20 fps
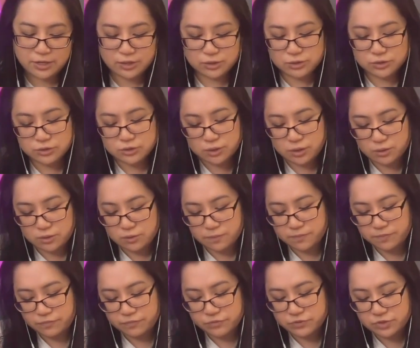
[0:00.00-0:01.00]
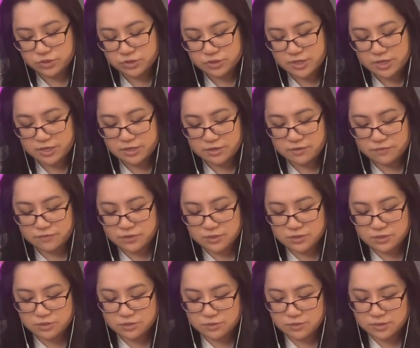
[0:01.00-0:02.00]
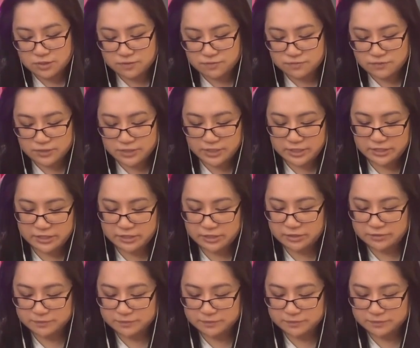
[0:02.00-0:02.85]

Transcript: So just kind of intuitively here,